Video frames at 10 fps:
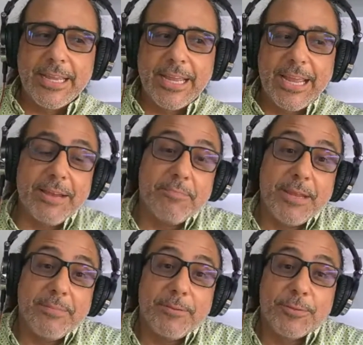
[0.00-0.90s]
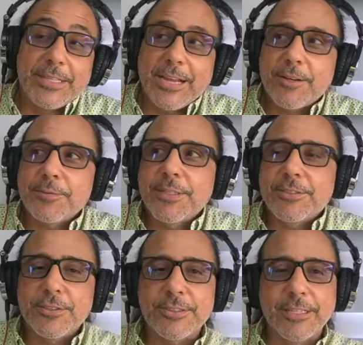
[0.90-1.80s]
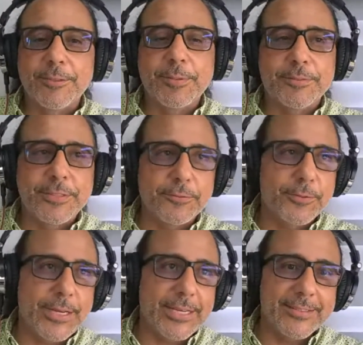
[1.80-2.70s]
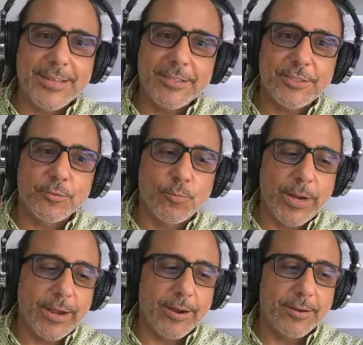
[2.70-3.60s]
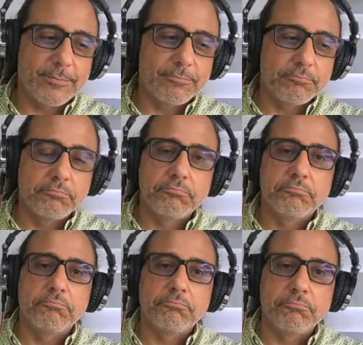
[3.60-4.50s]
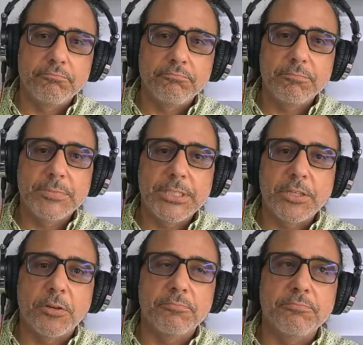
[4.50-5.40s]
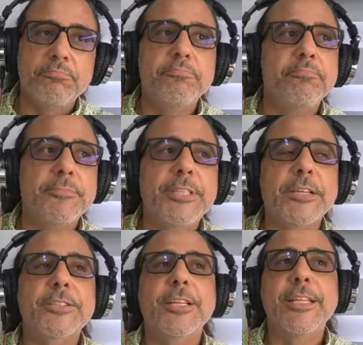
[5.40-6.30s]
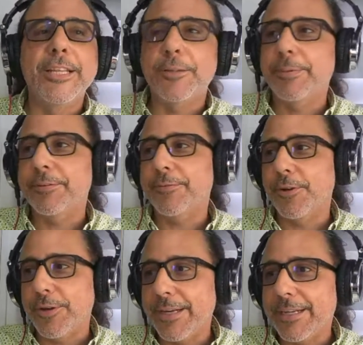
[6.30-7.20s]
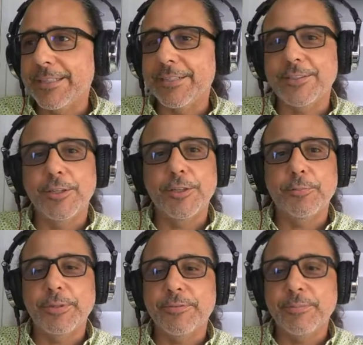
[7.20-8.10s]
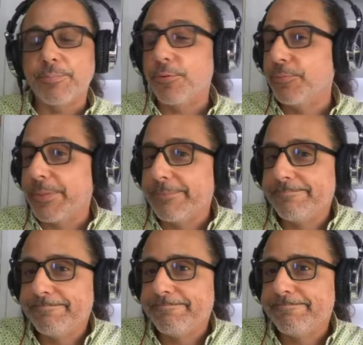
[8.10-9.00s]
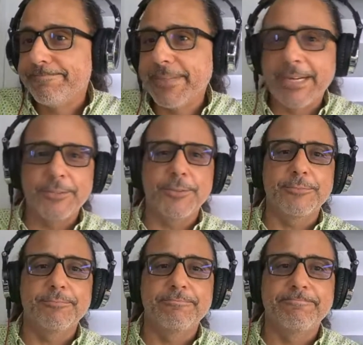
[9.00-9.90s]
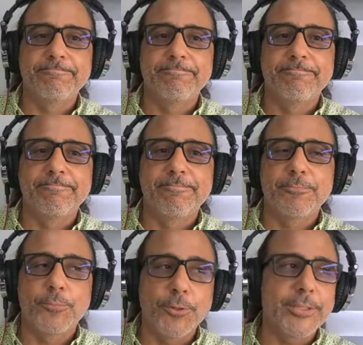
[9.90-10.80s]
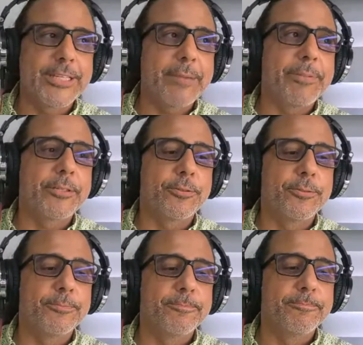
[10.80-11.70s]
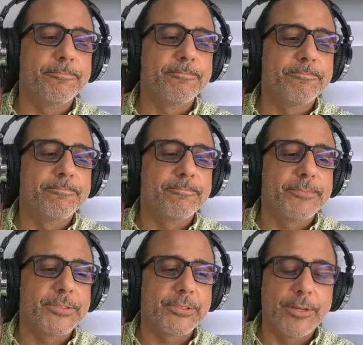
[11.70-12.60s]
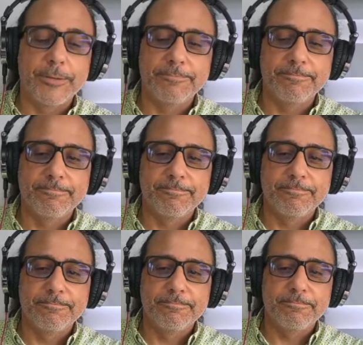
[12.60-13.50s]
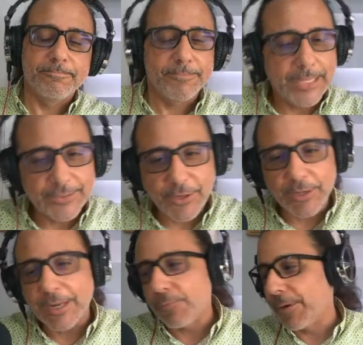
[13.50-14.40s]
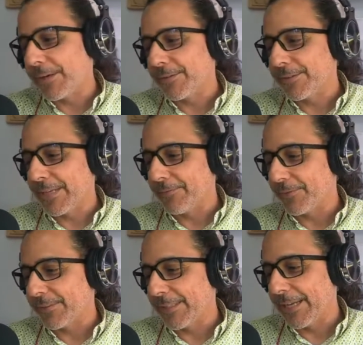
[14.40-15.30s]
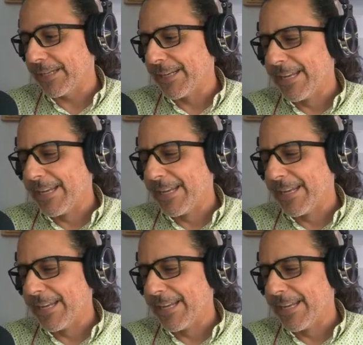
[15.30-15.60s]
And maybe with that comes just a little bit of self-realization, where there's a little bit of learning and there's a little bit of improvement. I don't know. Wouldn't that be cool? So that's all I wanted to say for today.